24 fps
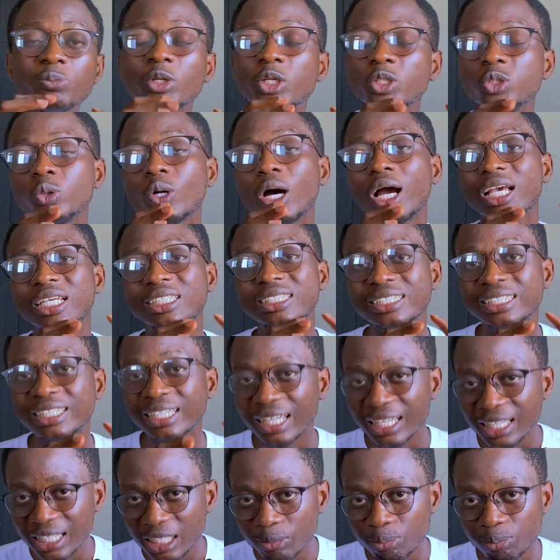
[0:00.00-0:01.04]
make sure I
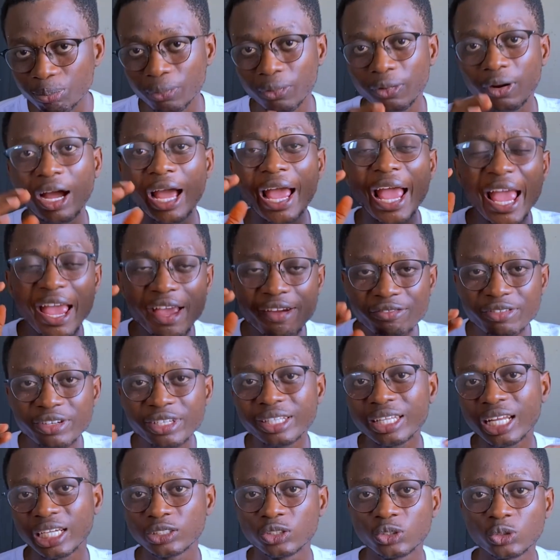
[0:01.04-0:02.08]
sleep every
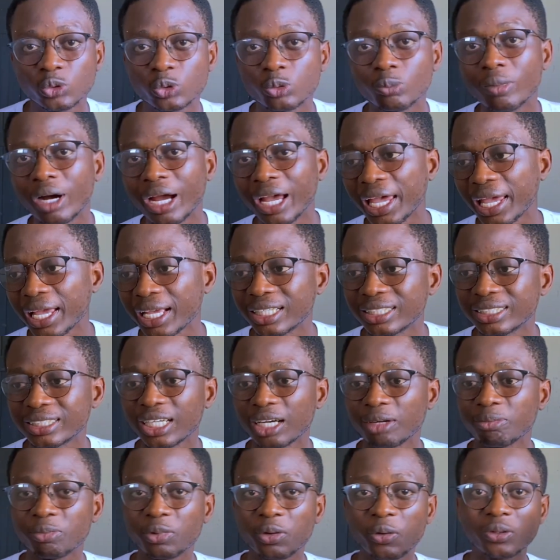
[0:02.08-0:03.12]
night to my
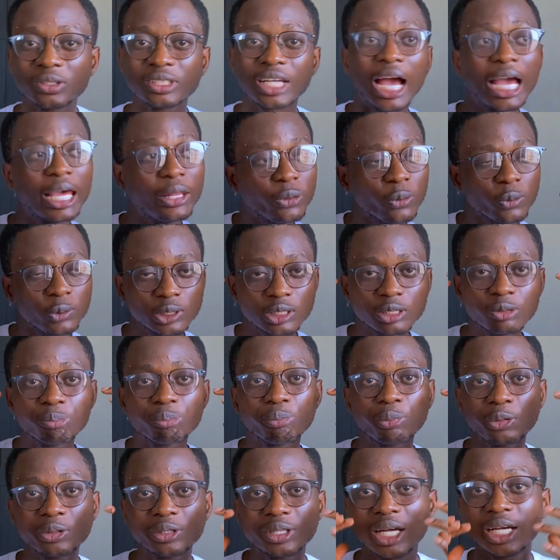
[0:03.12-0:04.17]
exam, because I know the
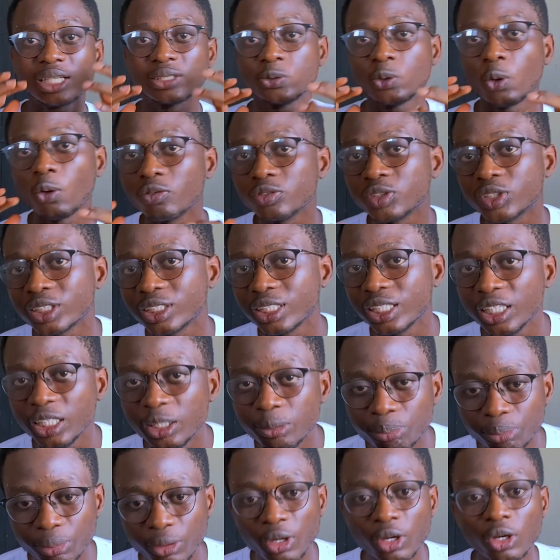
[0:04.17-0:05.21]
importance of
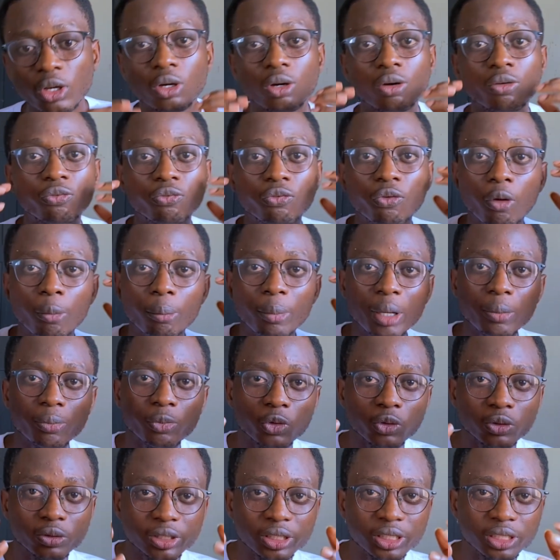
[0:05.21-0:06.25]
sleep for
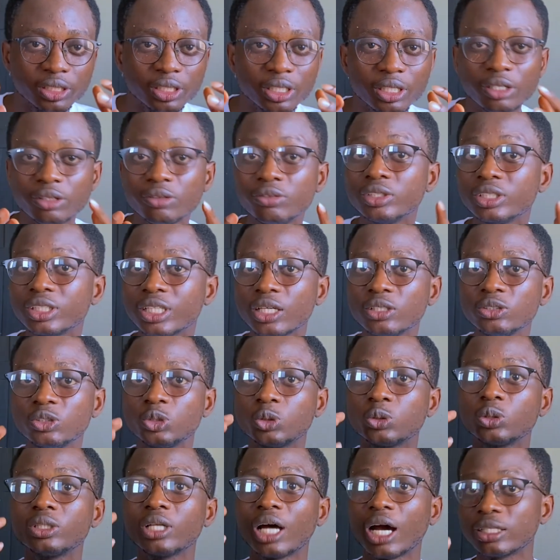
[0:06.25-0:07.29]
memory
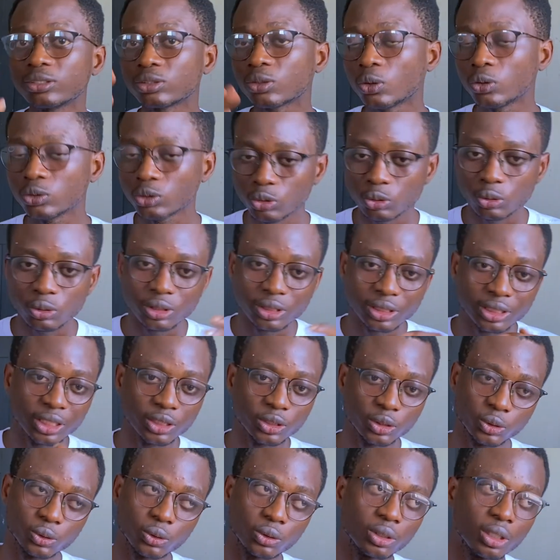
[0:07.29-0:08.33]
retention, and
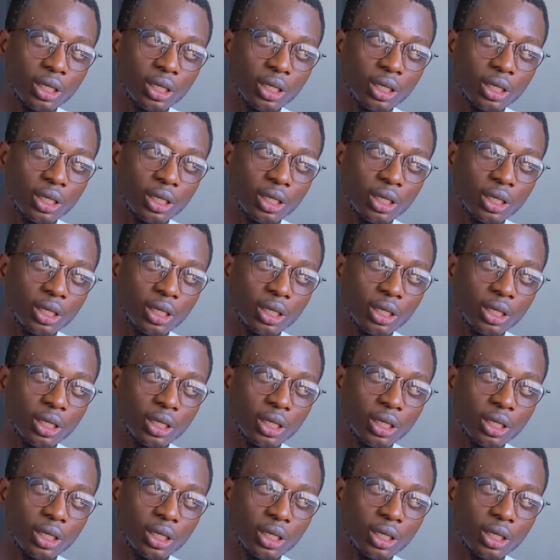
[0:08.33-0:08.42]
consolidation.